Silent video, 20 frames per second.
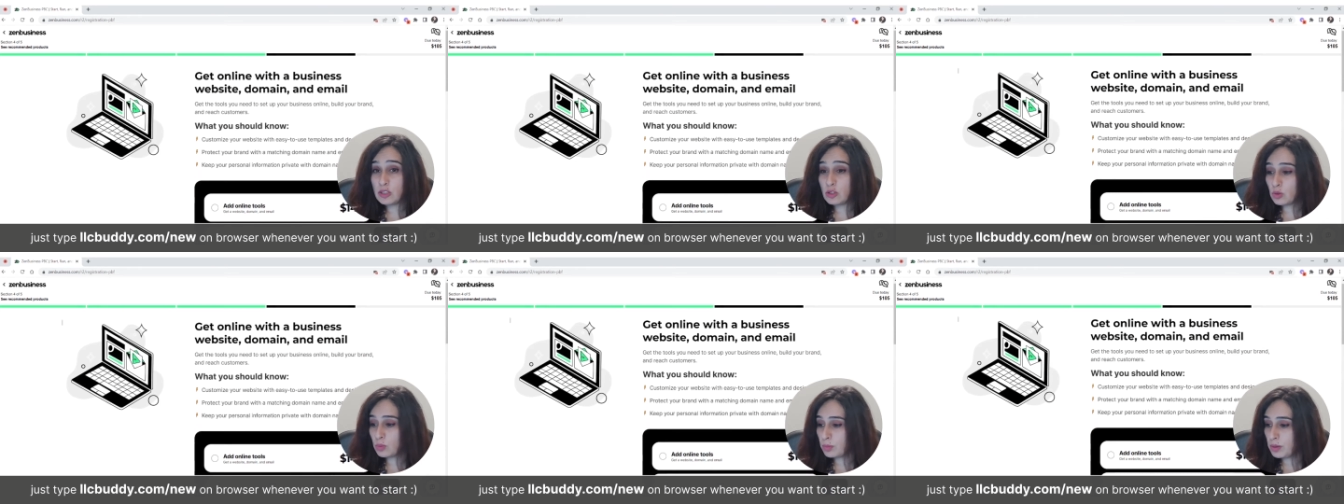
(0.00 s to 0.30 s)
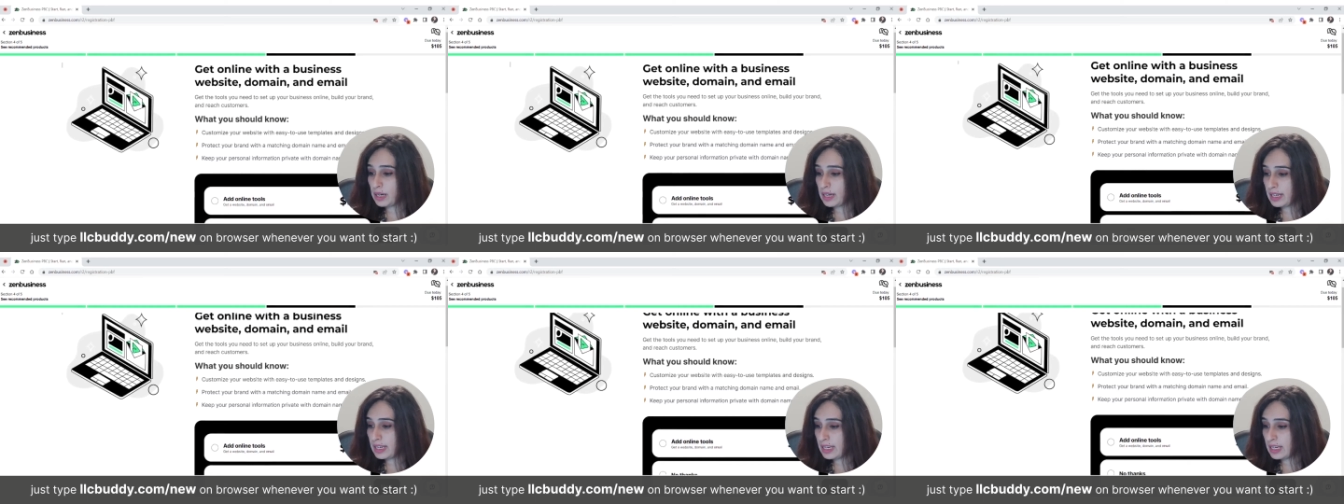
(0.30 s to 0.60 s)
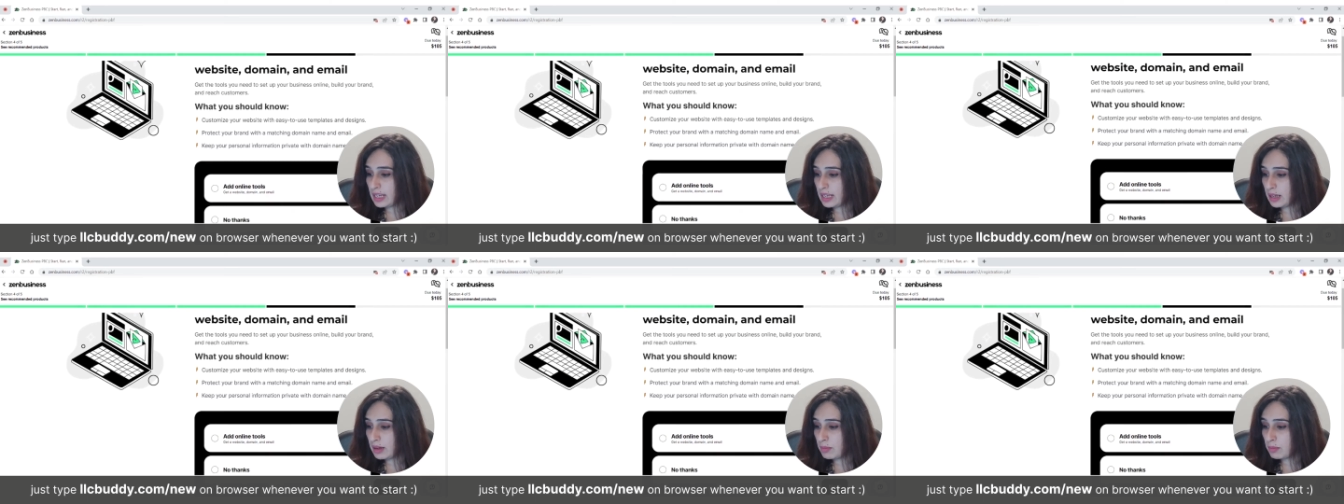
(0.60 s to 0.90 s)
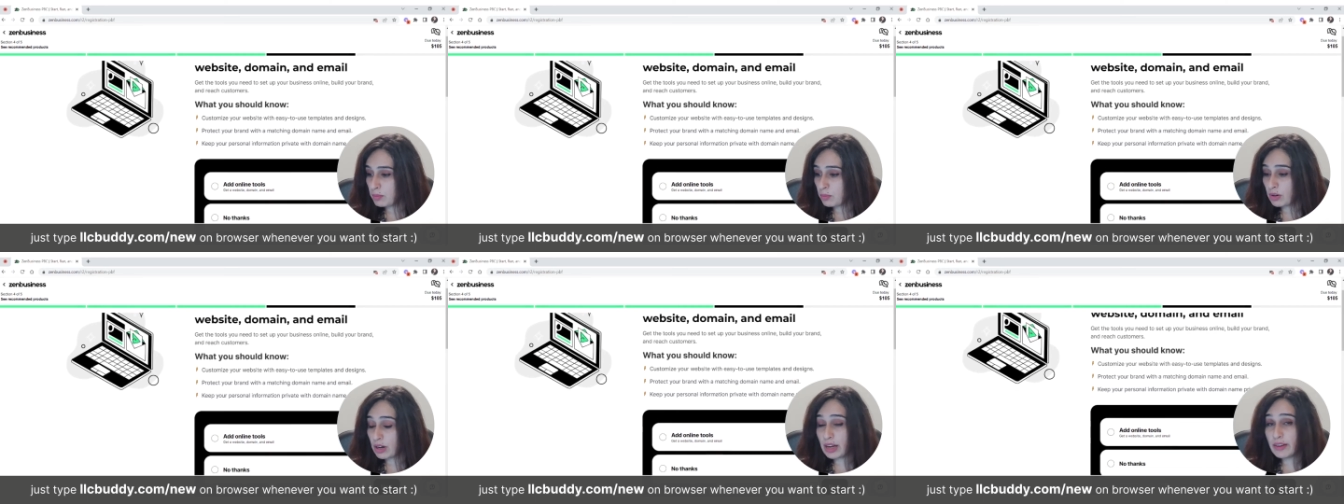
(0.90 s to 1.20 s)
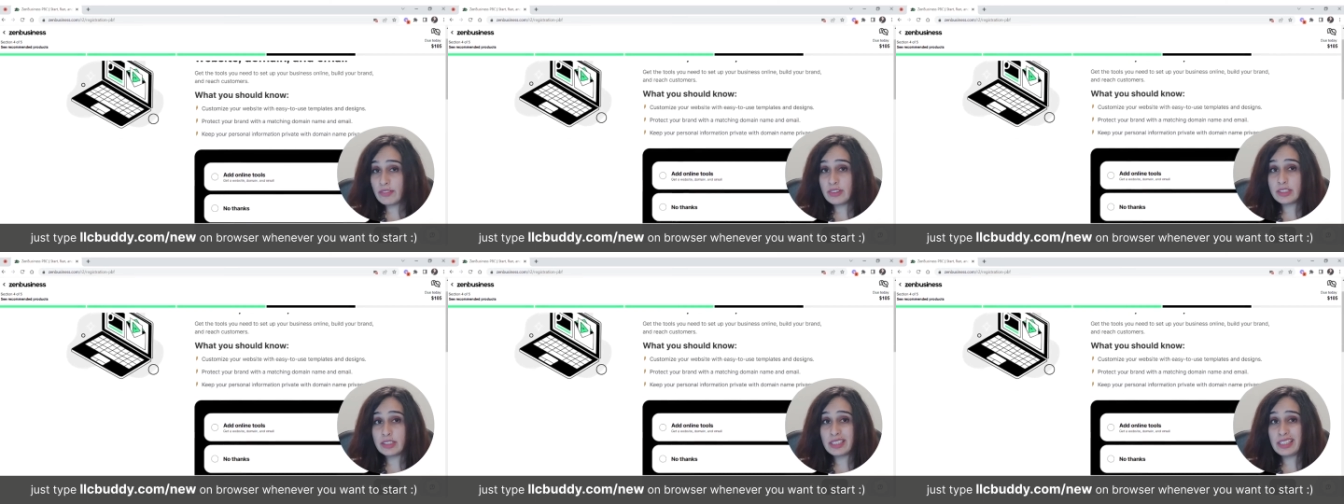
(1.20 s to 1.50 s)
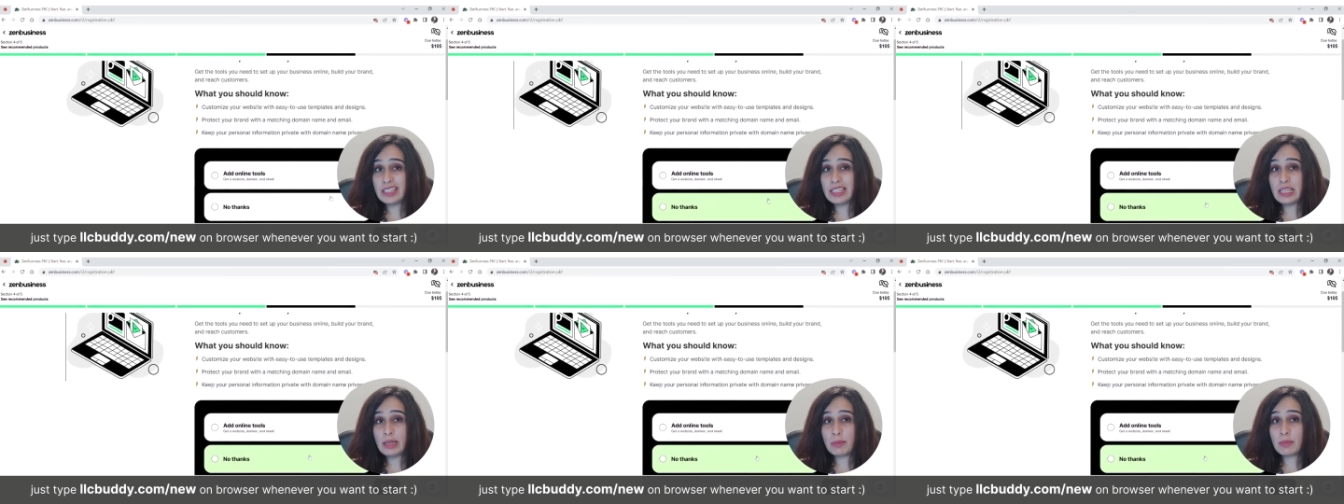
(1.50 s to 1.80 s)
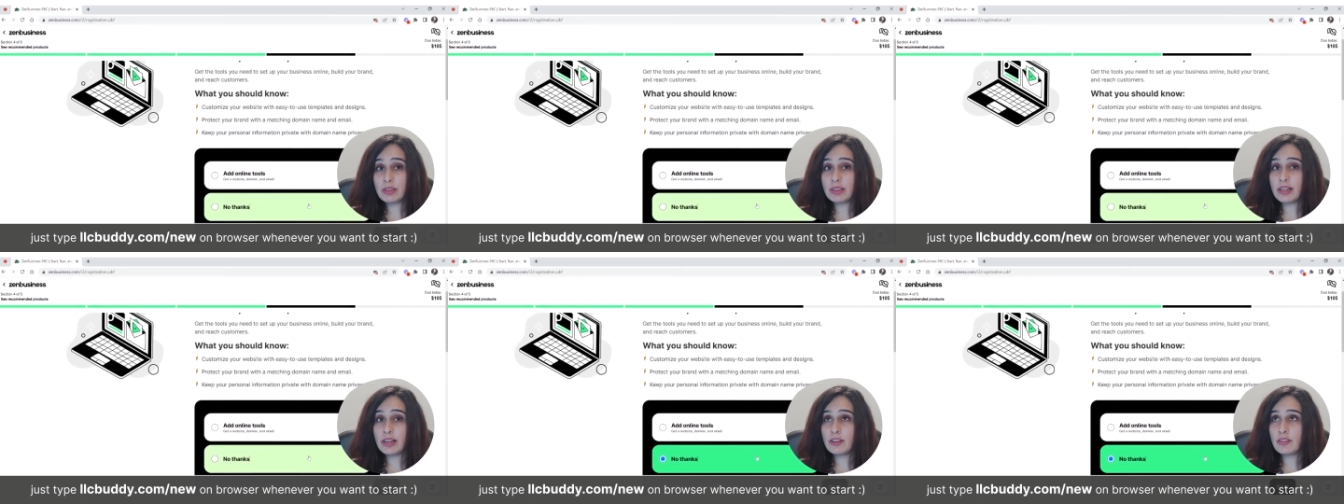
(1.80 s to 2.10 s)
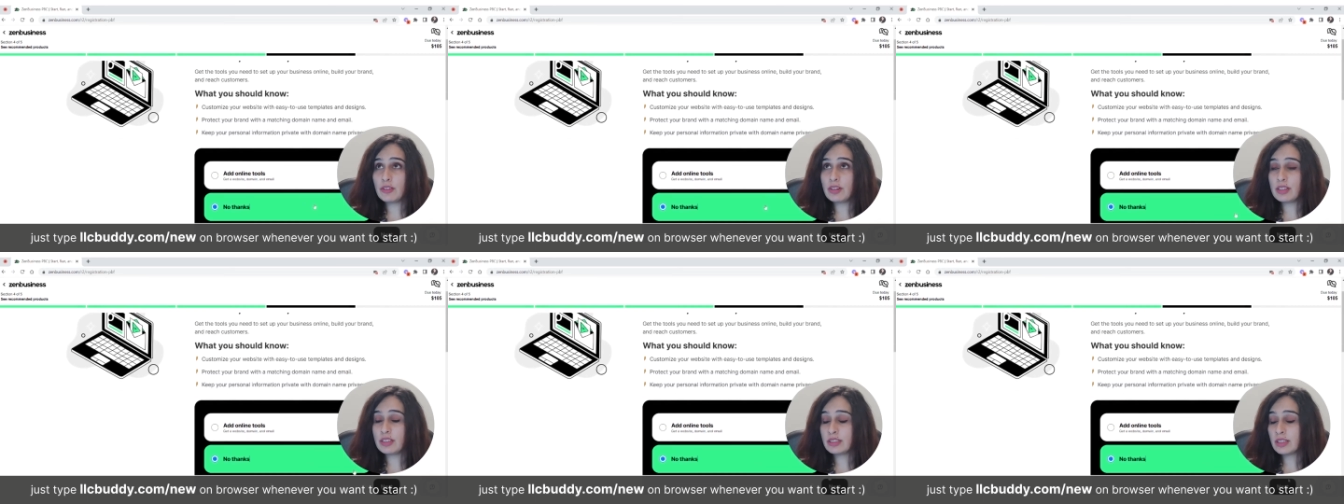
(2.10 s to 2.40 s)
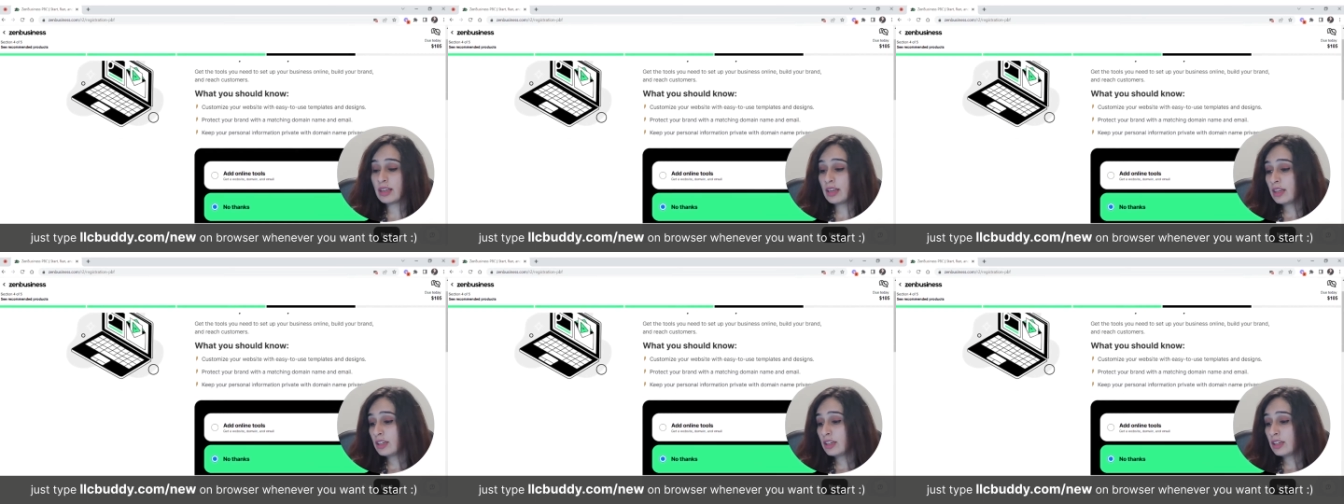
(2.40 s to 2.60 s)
domain name, privacy, email address.